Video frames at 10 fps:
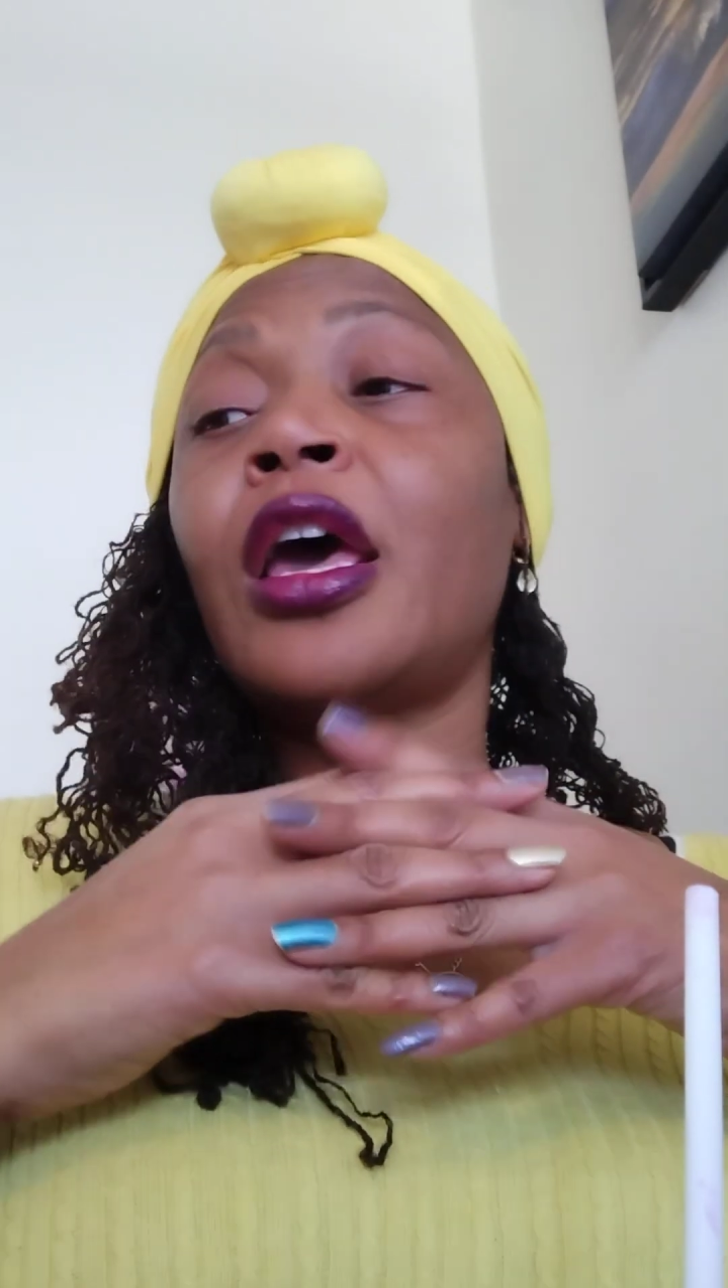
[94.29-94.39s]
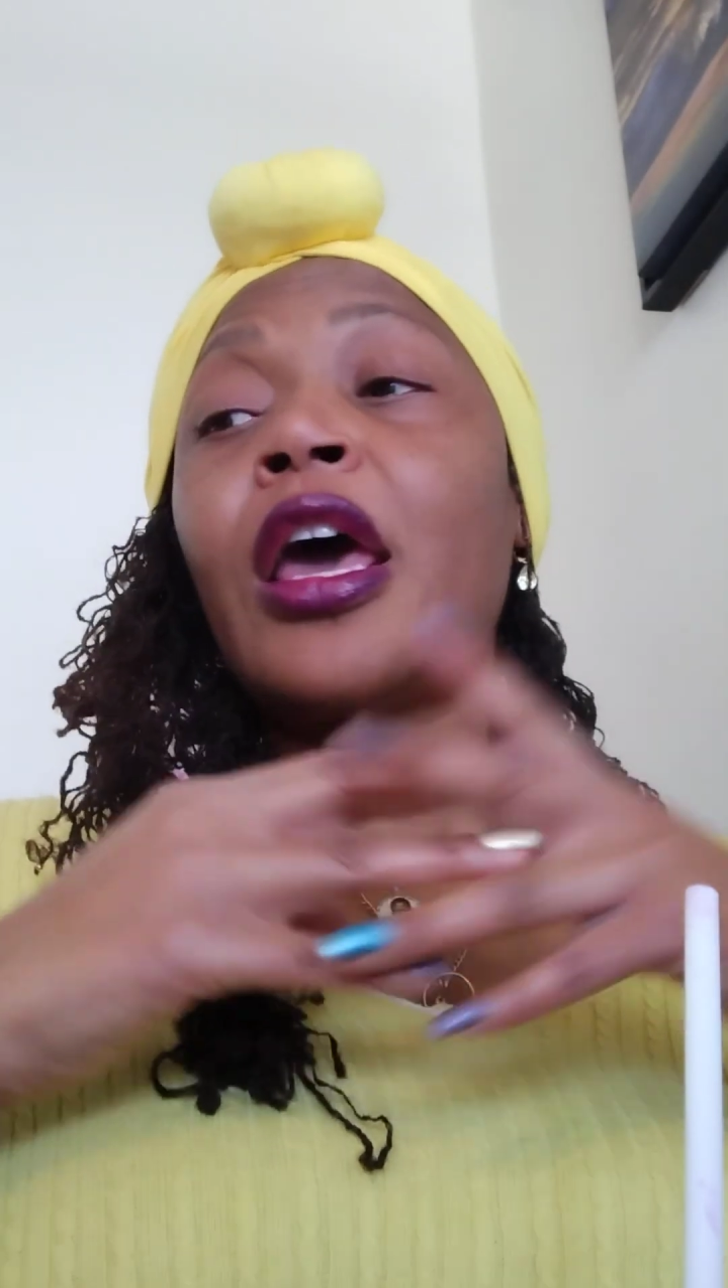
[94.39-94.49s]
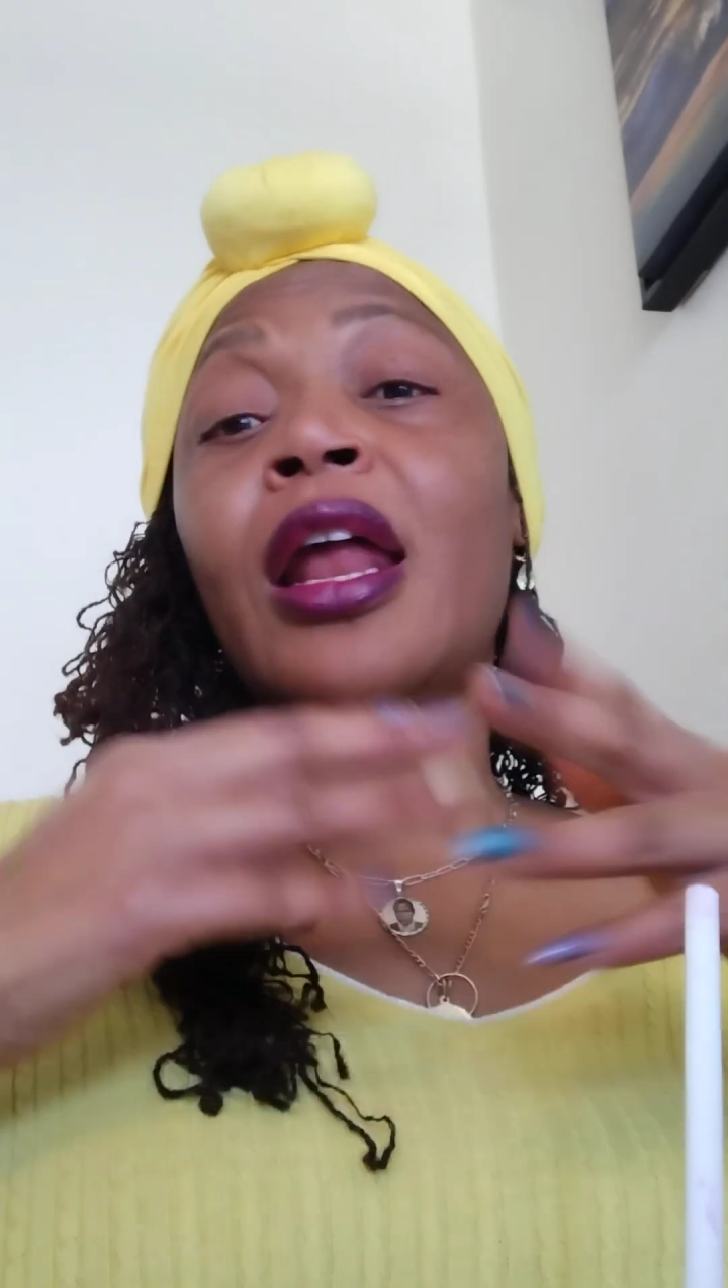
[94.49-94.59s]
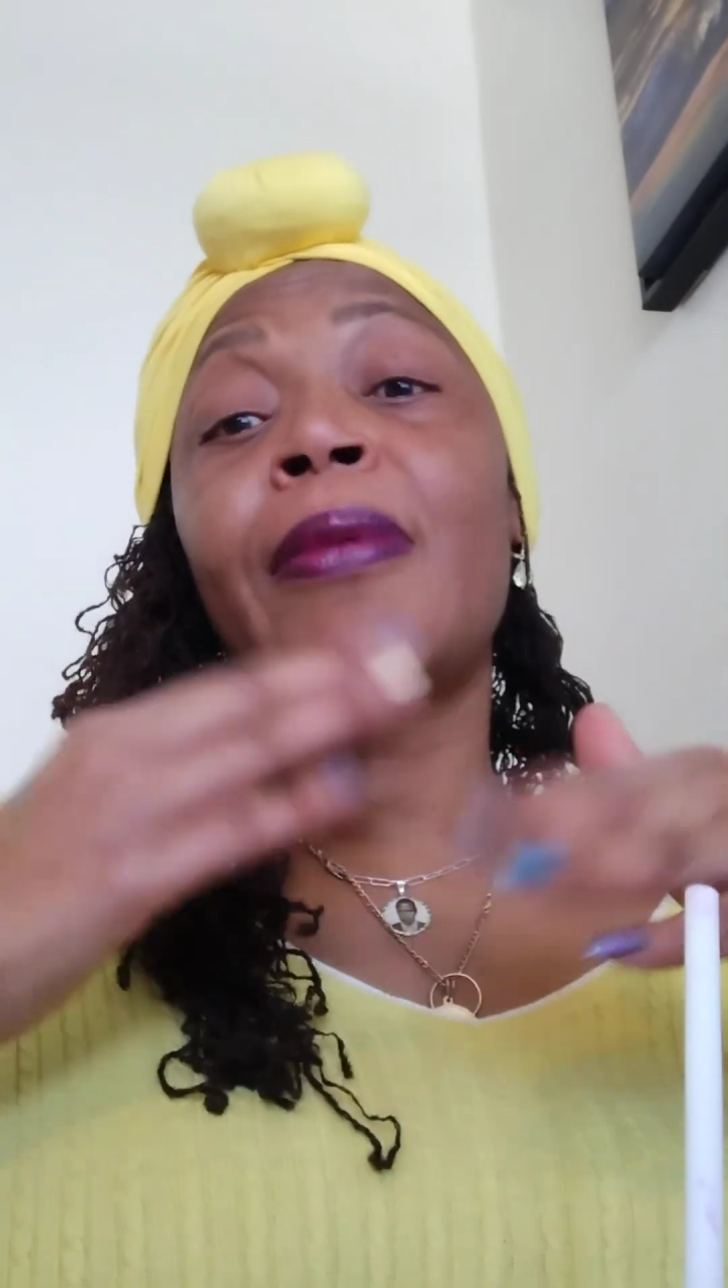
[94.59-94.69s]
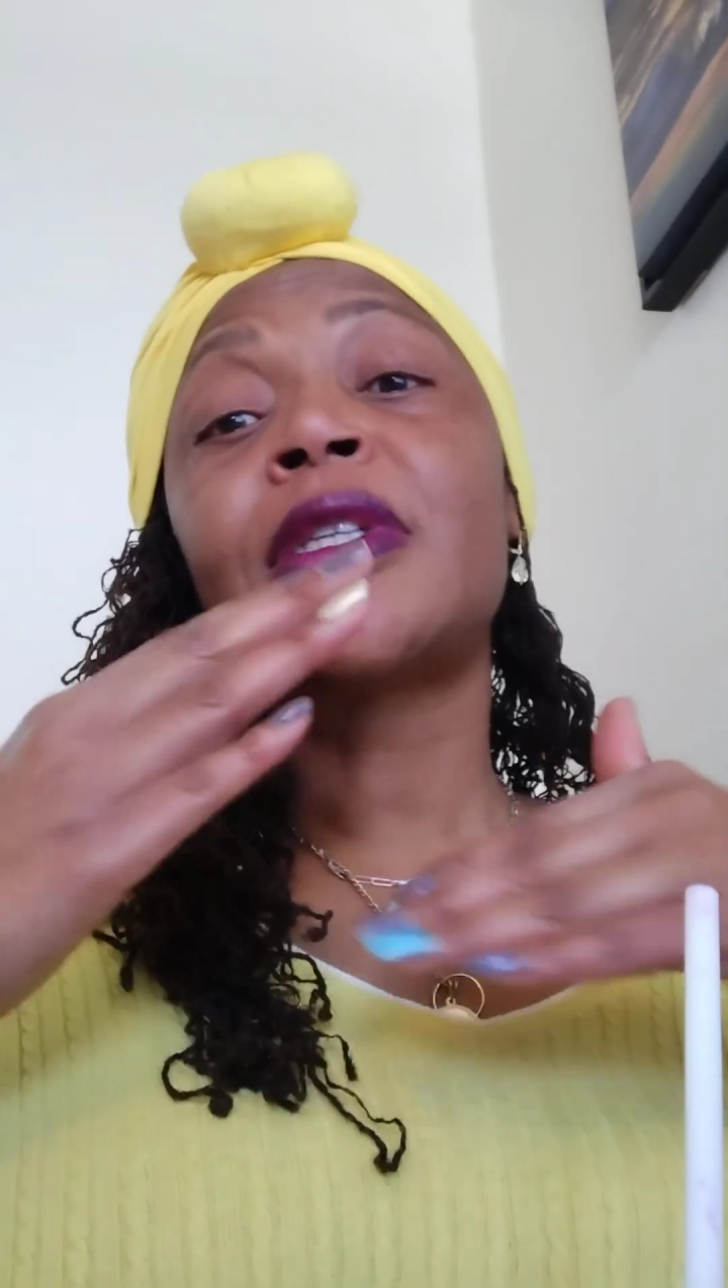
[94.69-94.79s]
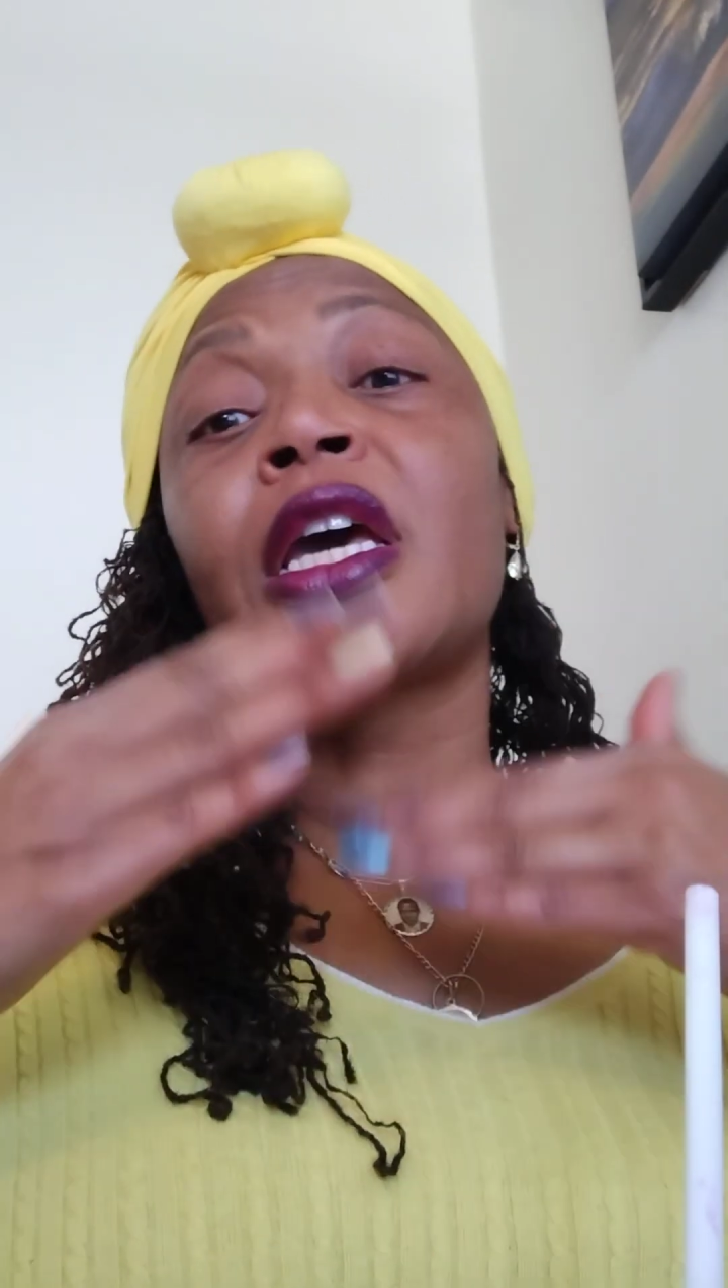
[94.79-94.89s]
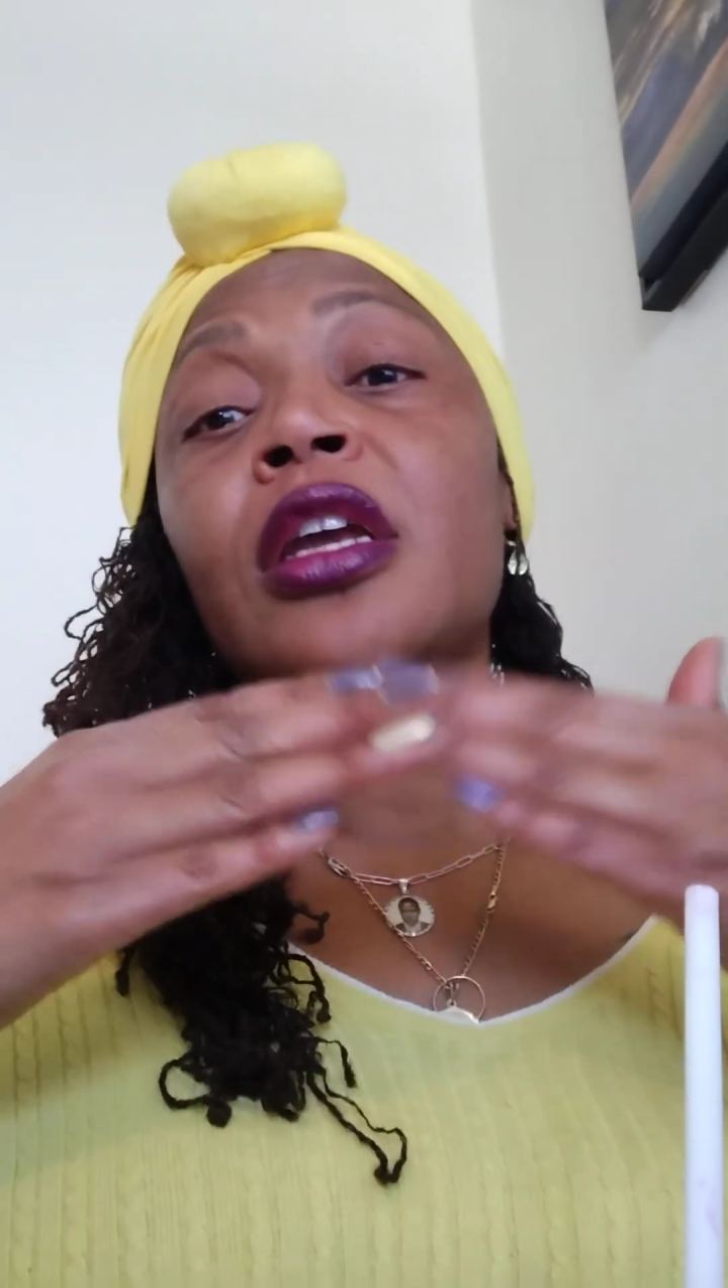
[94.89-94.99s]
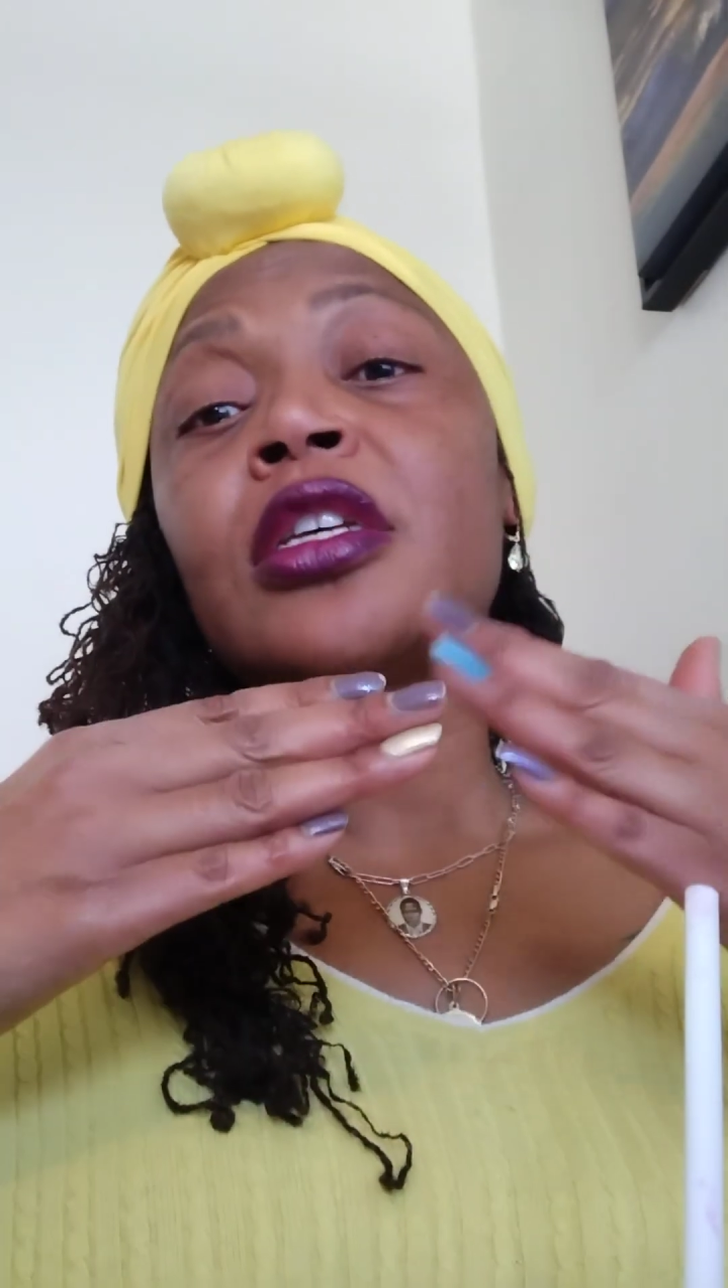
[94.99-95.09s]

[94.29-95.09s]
And I'm going to take it a